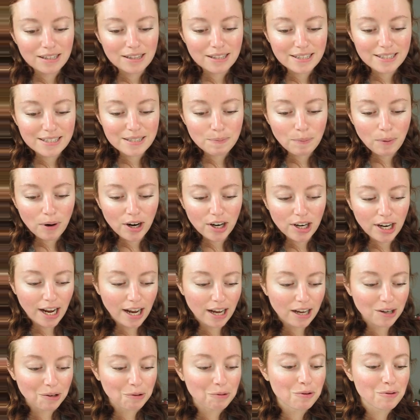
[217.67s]
this barn
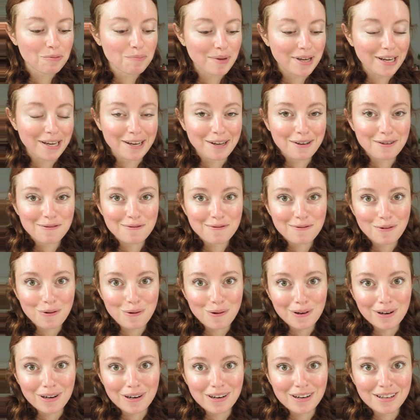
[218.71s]
owl will be
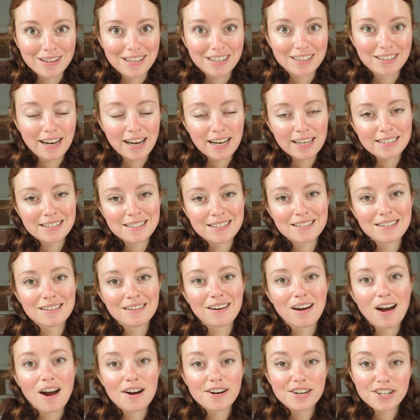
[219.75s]
for the next
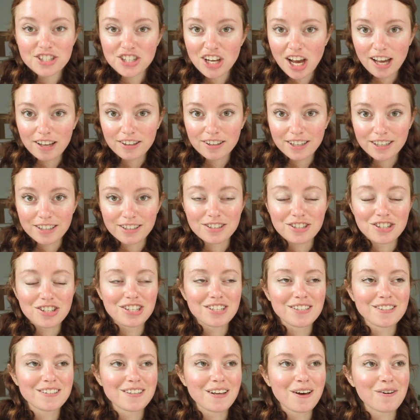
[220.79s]
art challenge.
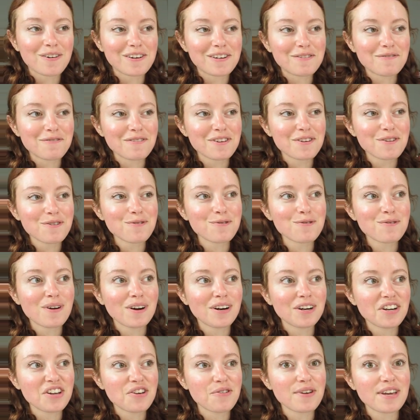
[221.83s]
So if you
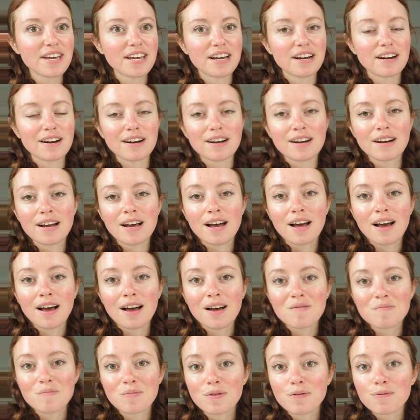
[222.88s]
are new here,
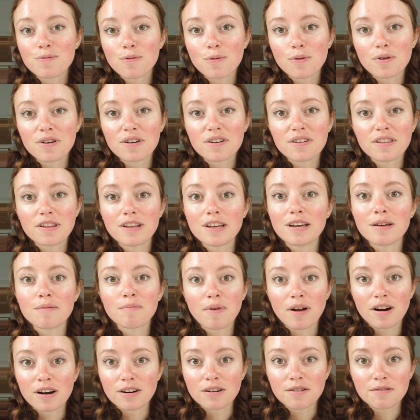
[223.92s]
before the
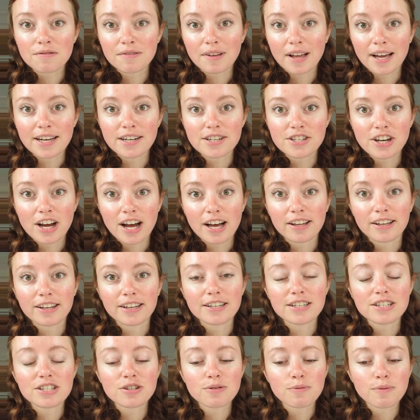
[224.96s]
butterfly
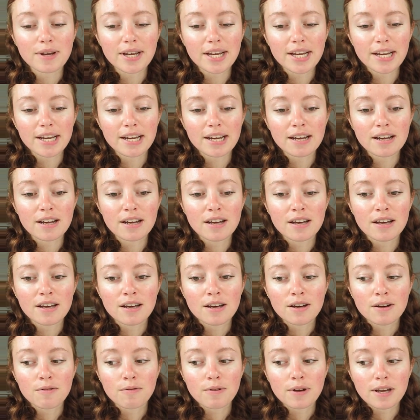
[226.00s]
challenge, we
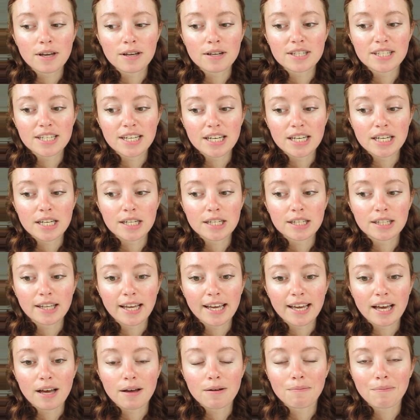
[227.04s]
we did
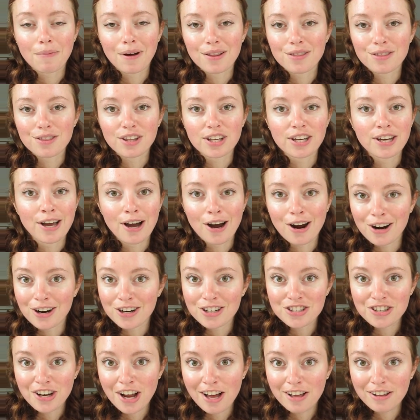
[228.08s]
like a monthly
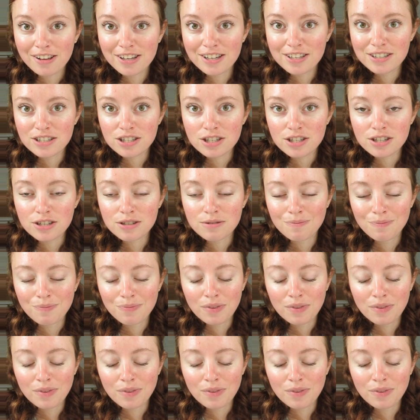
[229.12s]
art challenge.